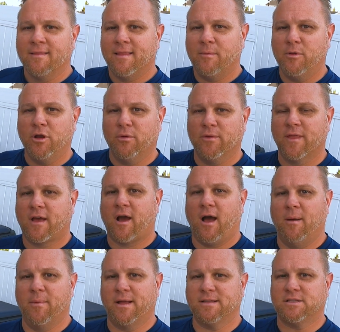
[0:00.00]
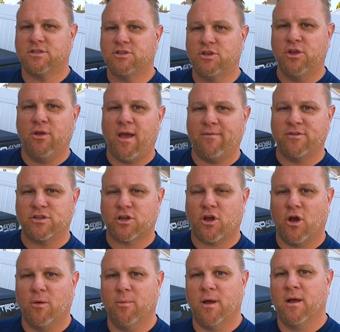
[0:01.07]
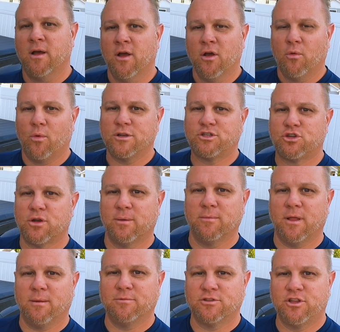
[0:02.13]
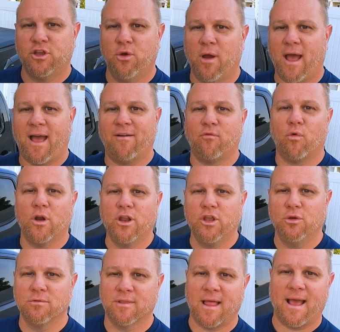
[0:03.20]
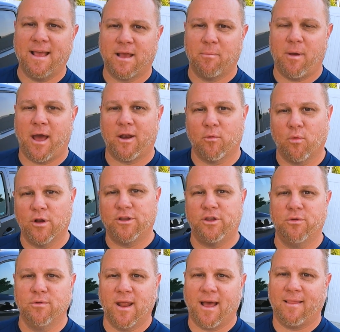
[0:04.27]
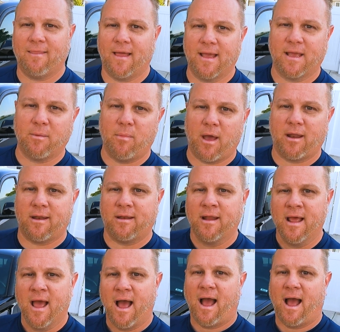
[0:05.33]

Let me know in the comments, do you have a Tacoma? What trim level do you have? What do you like about it? What do you not like about it?